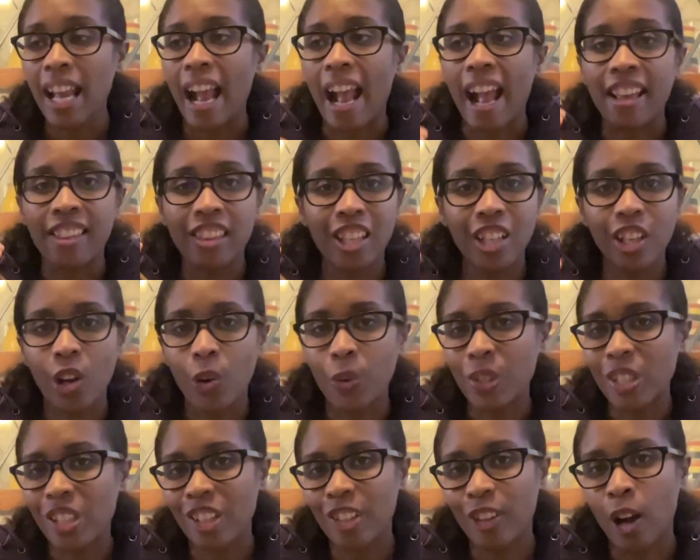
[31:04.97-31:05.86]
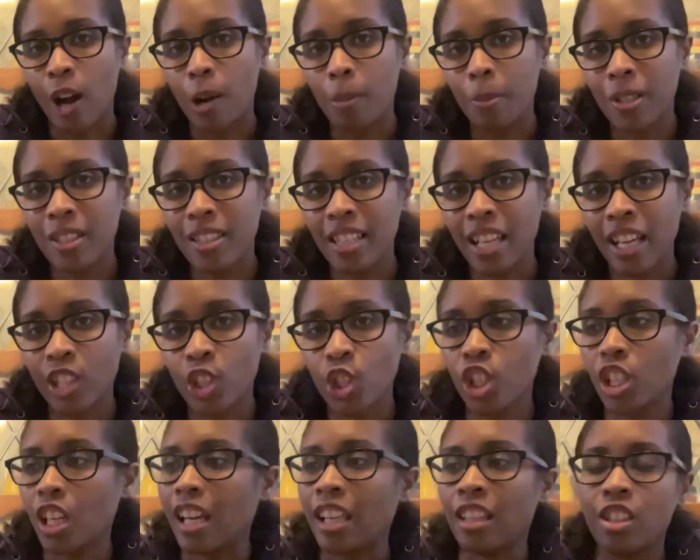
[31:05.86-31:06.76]
and then go into the comments
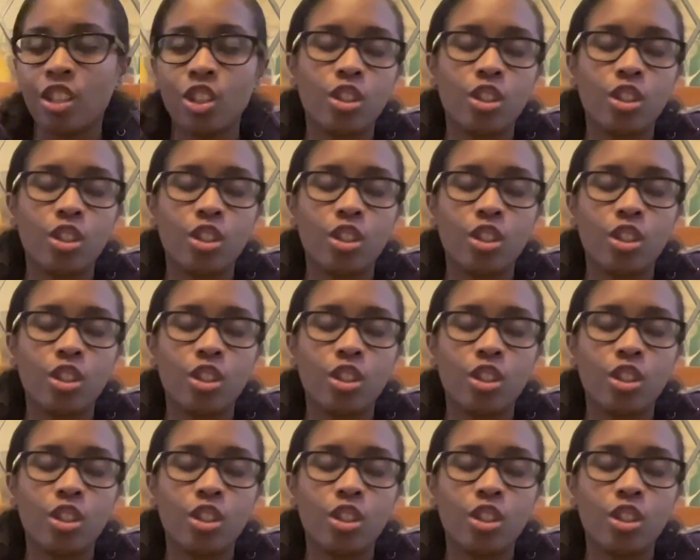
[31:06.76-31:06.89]
section and then